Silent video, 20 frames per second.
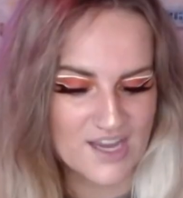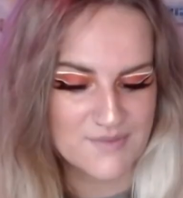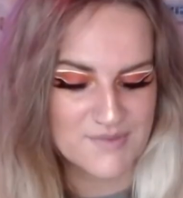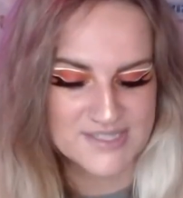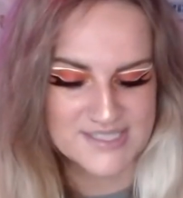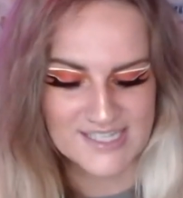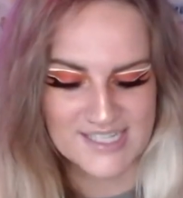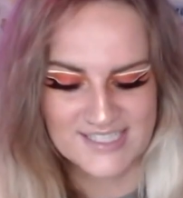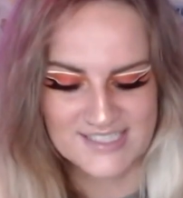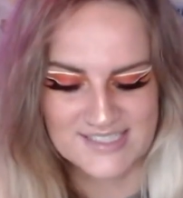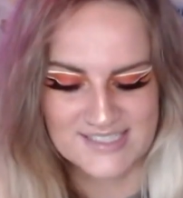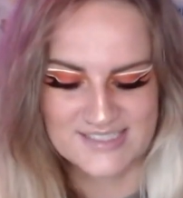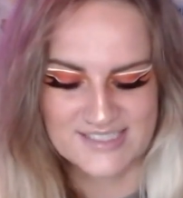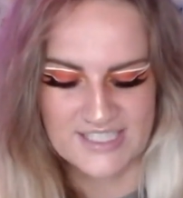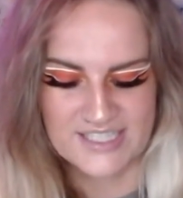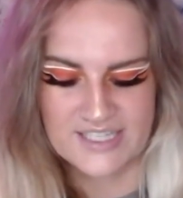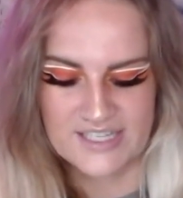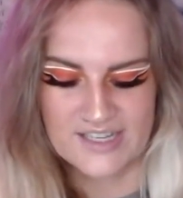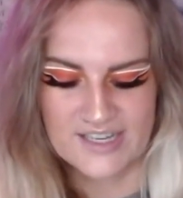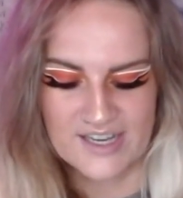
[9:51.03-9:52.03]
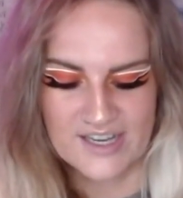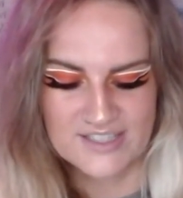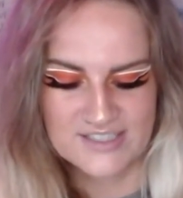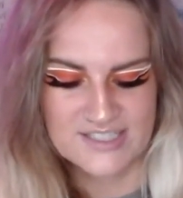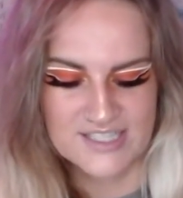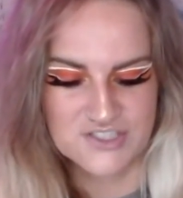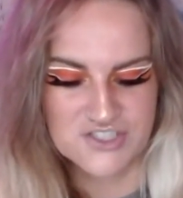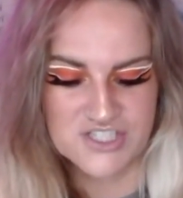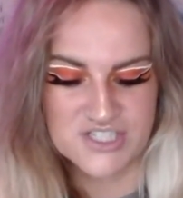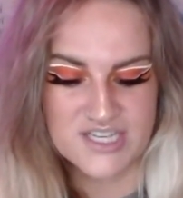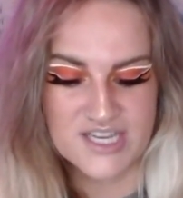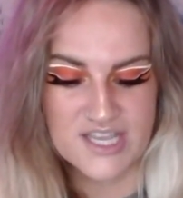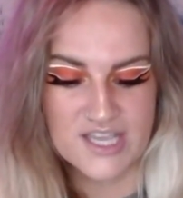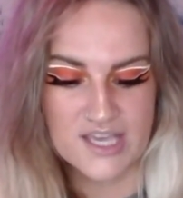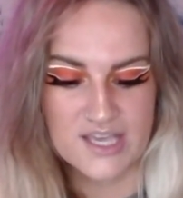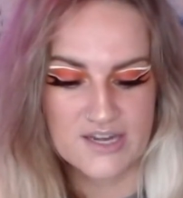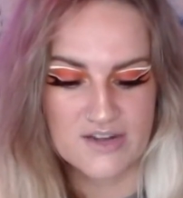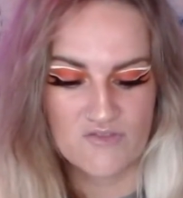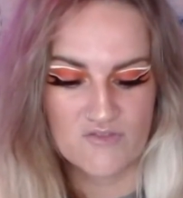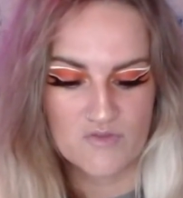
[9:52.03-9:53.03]
I'm excited to see Denji
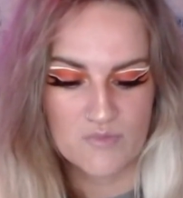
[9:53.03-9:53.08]
get